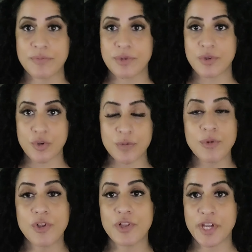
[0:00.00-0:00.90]

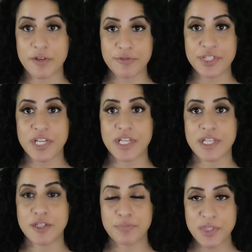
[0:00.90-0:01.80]
normal
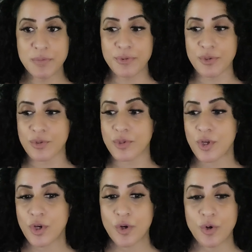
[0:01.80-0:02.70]
everyday people
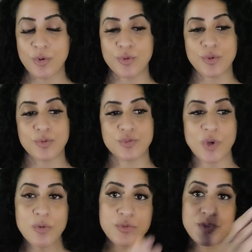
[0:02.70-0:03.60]
who
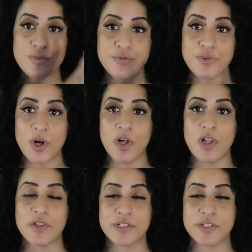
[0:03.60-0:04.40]
don't fall